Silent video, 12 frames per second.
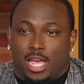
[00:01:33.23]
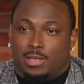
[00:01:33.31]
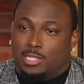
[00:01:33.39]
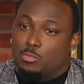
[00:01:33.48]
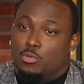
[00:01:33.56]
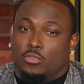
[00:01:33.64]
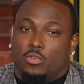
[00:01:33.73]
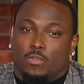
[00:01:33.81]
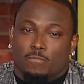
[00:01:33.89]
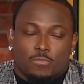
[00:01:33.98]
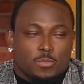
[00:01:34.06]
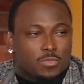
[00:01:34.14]
game, let's move
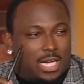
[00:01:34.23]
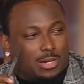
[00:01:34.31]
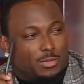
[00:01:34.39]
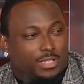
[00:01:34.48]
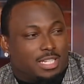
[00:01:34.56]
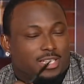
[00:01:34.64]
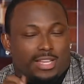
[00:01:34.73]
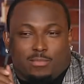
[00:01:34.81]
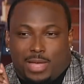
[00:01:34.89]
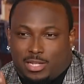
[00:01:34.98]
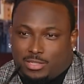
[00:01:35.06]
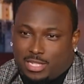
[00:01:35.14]
on. I don't think that
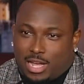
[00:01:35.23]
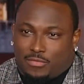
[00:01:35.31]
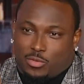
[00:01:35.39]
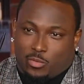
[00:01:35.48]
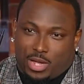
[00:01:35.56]
Matt Stafford